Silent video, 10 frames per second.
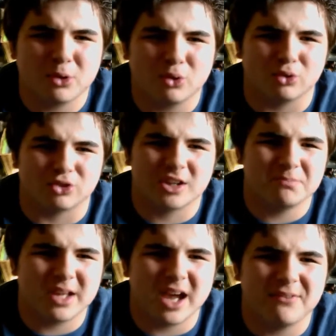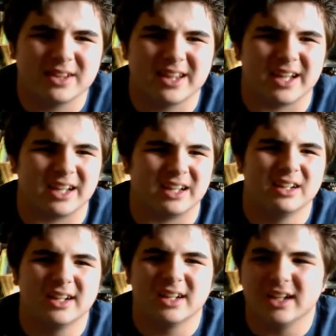be chemicals, it can be
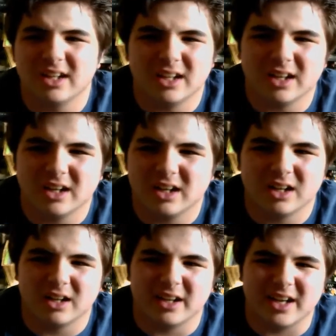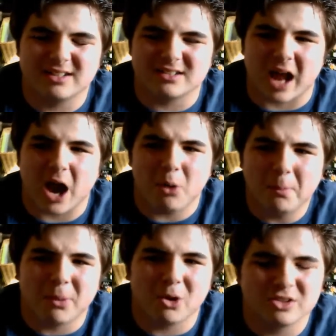everything. It's
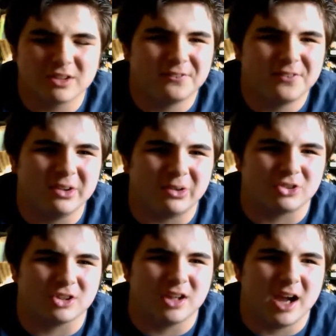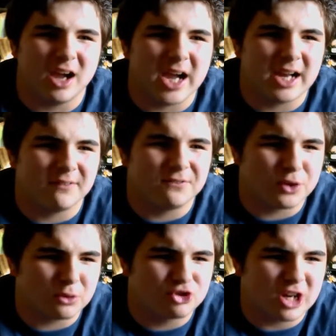how a person feels. And
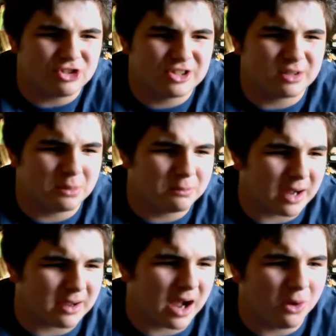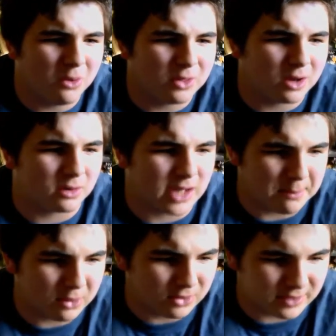if you're judging someone by how
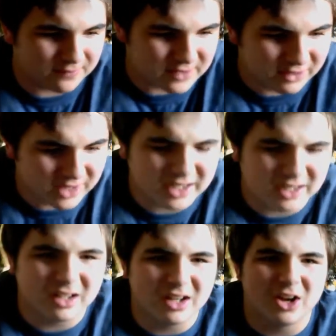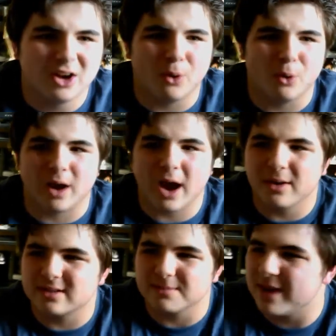they're chemically feeling,
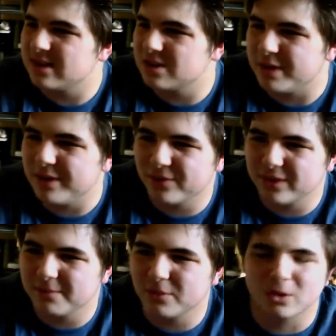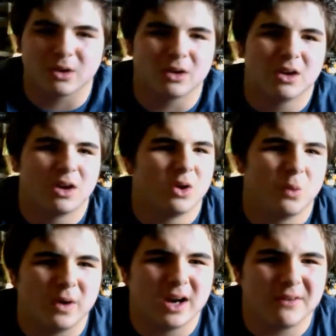or how it's meant to be for them, or
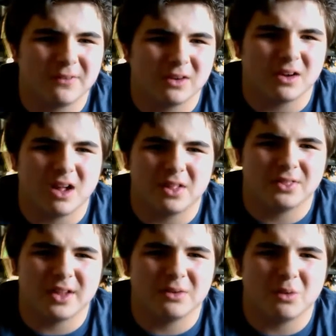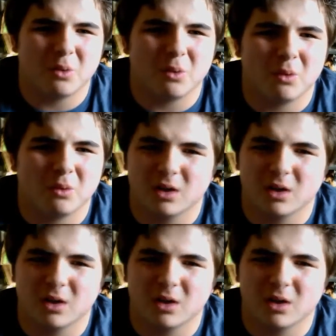whatever, then